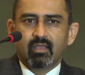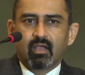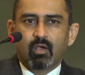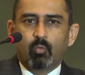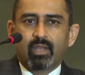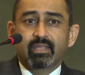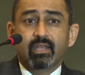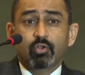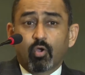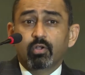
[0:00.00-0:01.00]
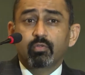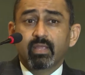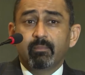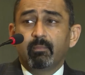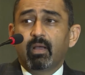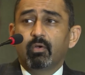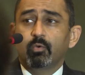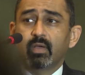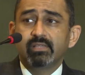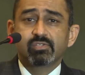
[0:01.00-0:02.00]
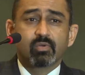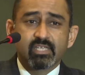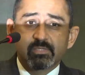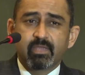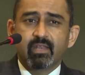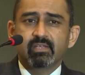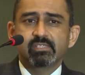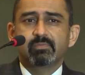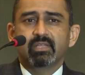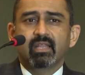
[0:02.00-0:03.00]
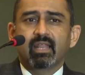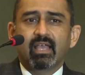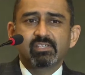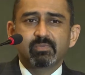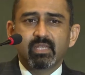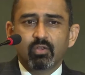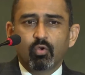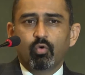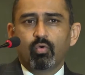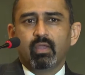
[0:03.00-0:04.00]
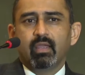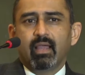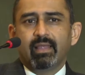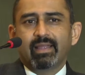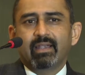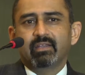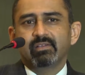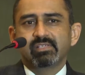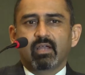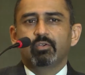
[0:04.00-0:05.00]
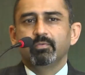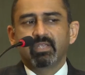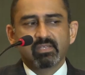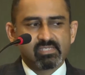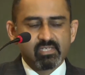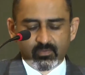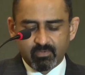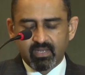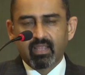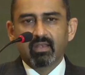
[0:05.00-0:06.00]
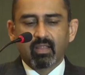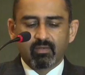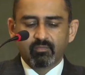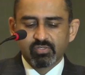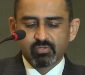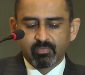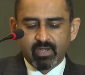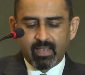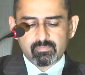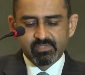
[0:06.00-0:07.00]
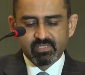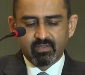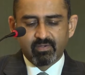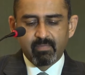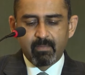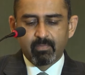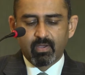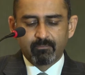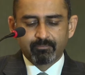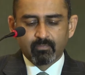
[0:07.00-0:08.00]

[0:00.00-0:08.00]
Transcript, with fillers: Uh, one can talk to them about one's own experience, but then, as we know, uh, that turns out to be a sermon, and, and we should perhaps uh, remember